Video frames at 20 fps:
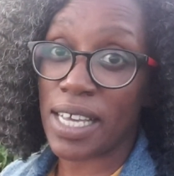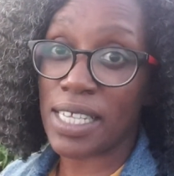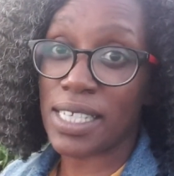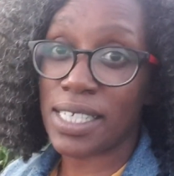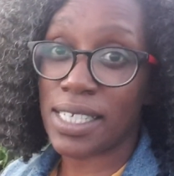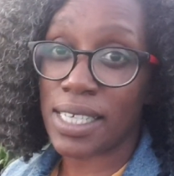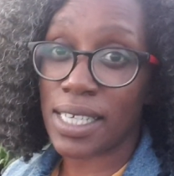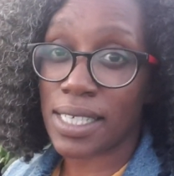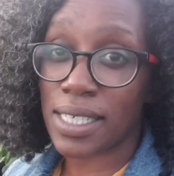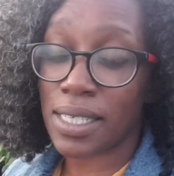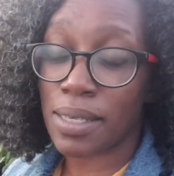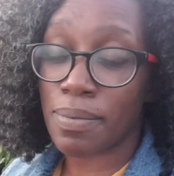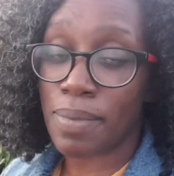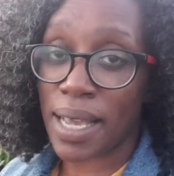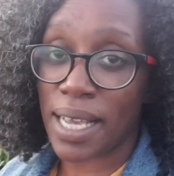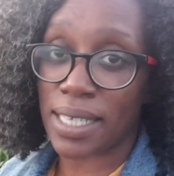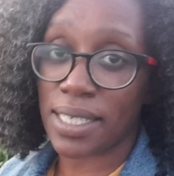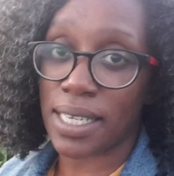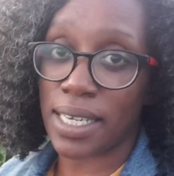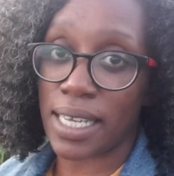It just
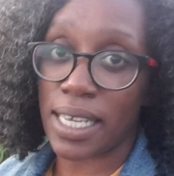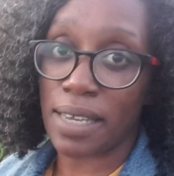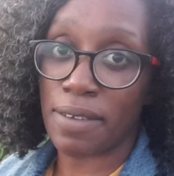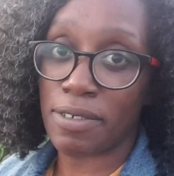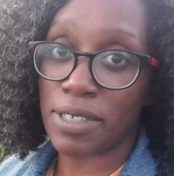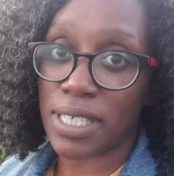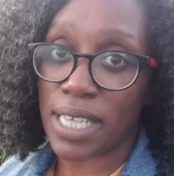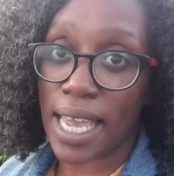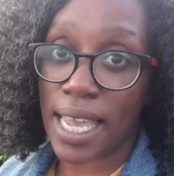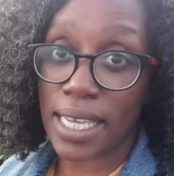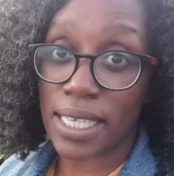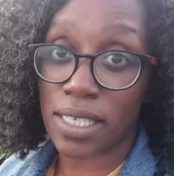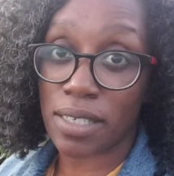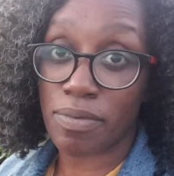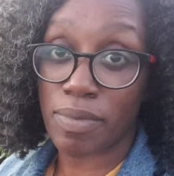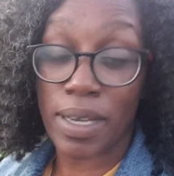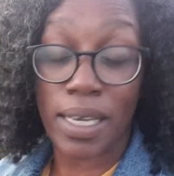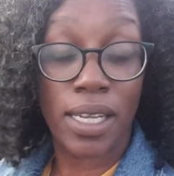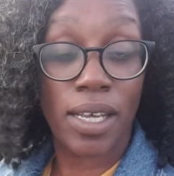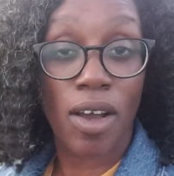makes the leaves
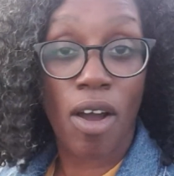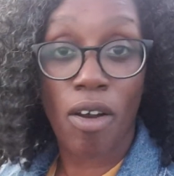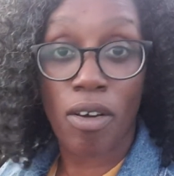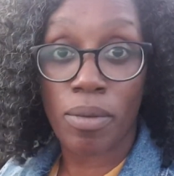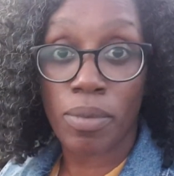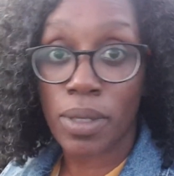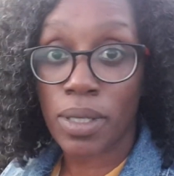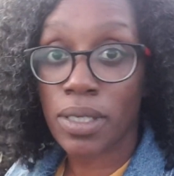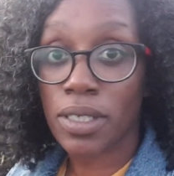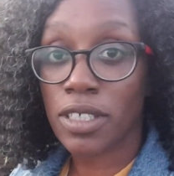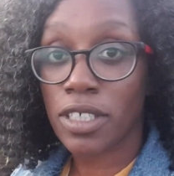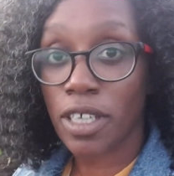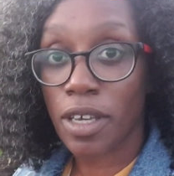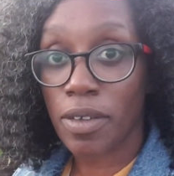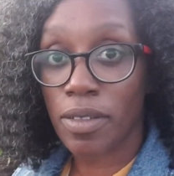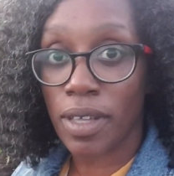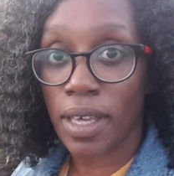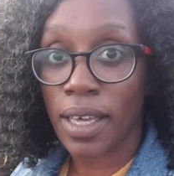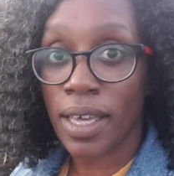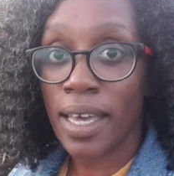taste really horrible,
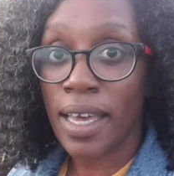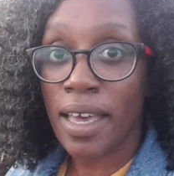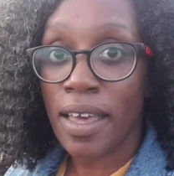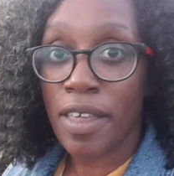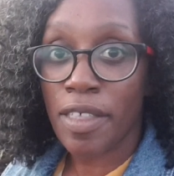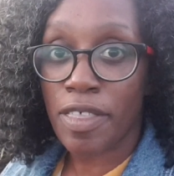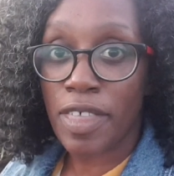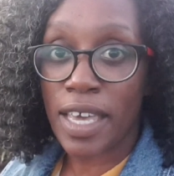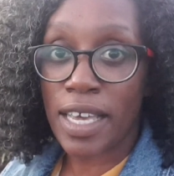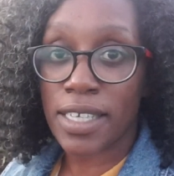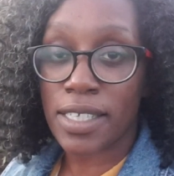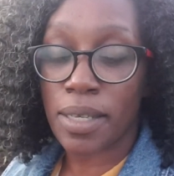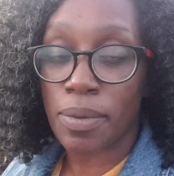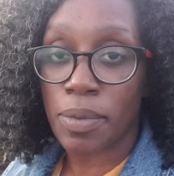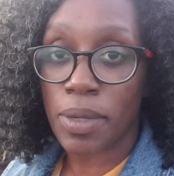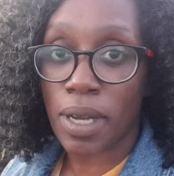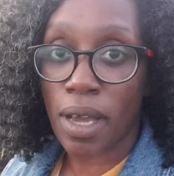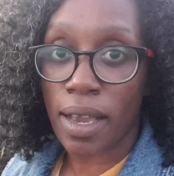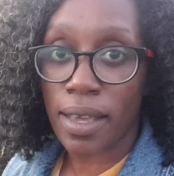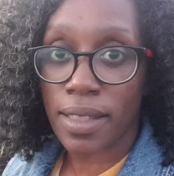so that things
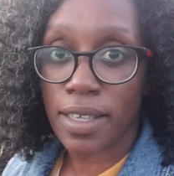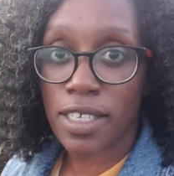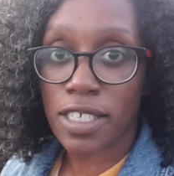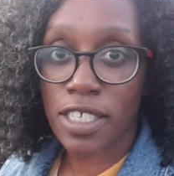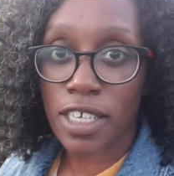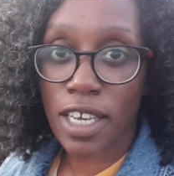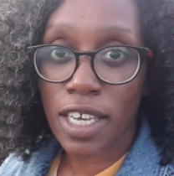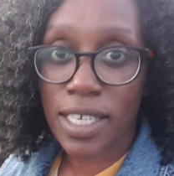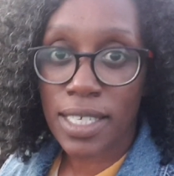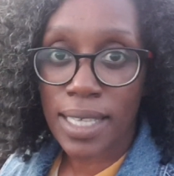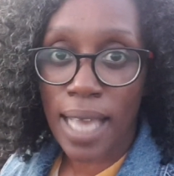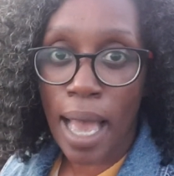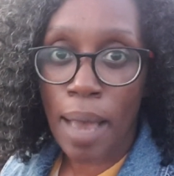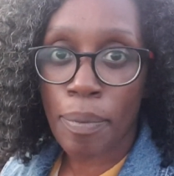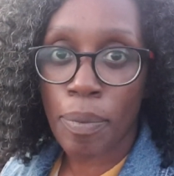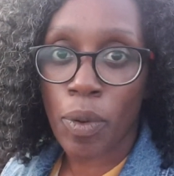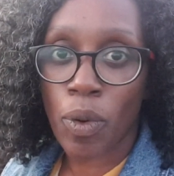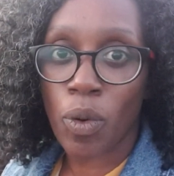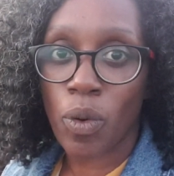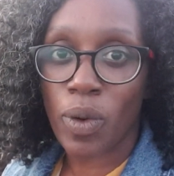that would either suck
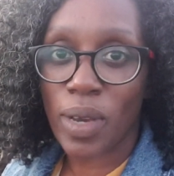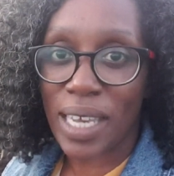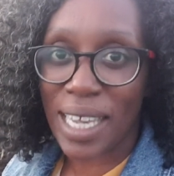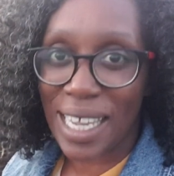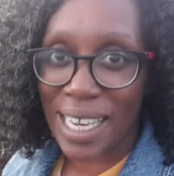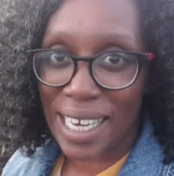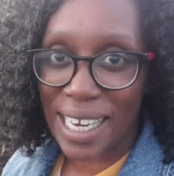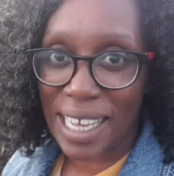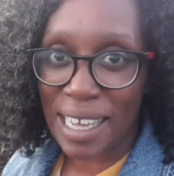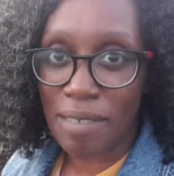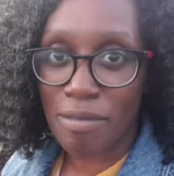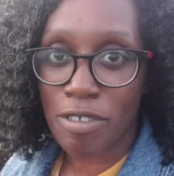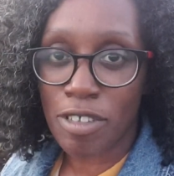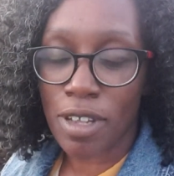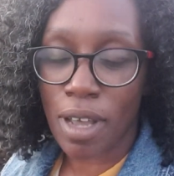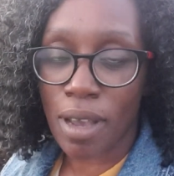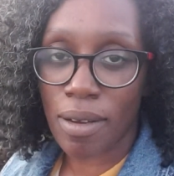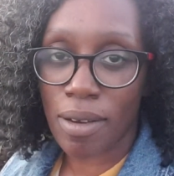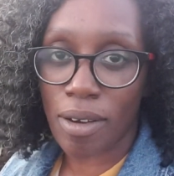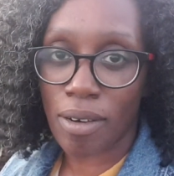sap or eat
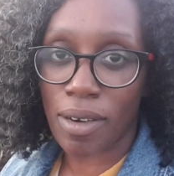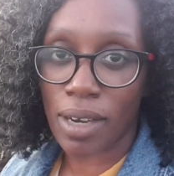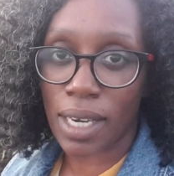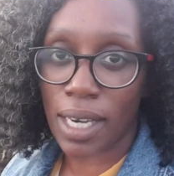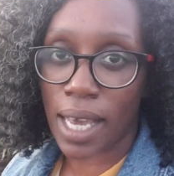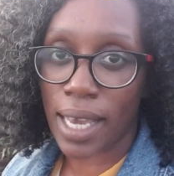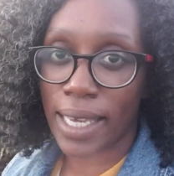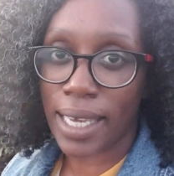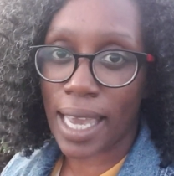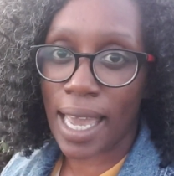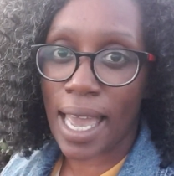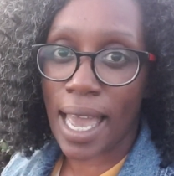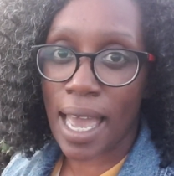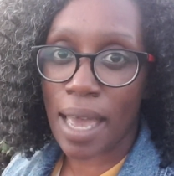leaves no longer like it.